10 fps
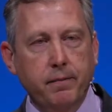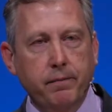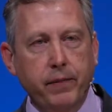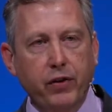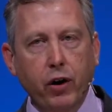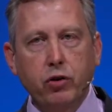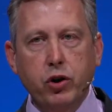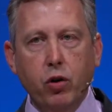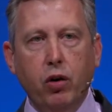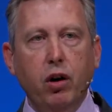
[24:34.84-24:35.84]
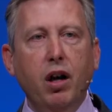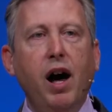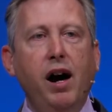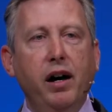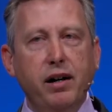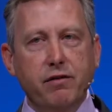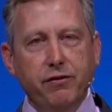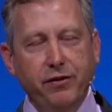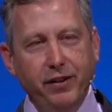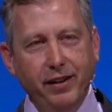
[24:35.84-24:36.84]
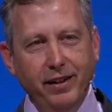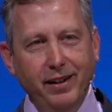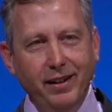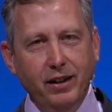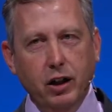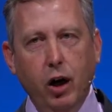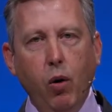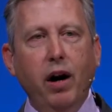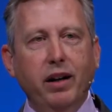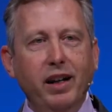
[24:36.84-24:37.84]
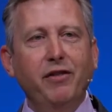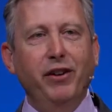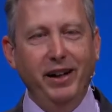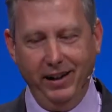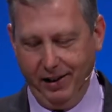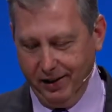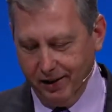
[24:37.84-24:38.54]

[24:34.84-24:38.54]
And those who are alive go on living